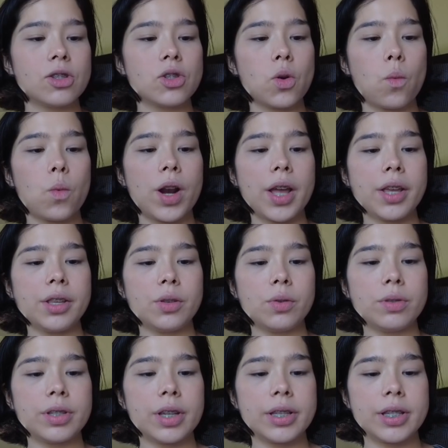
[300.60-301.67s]
So what I
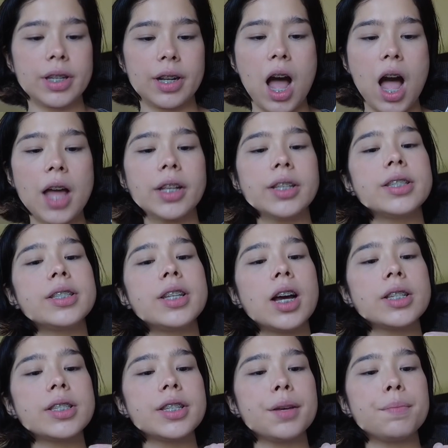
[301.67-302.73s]
use is an
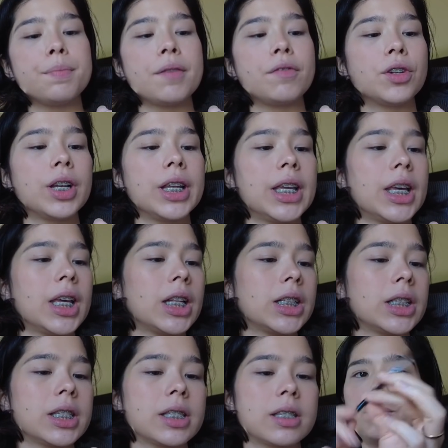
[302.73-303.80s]
Anastasia Beverly Hills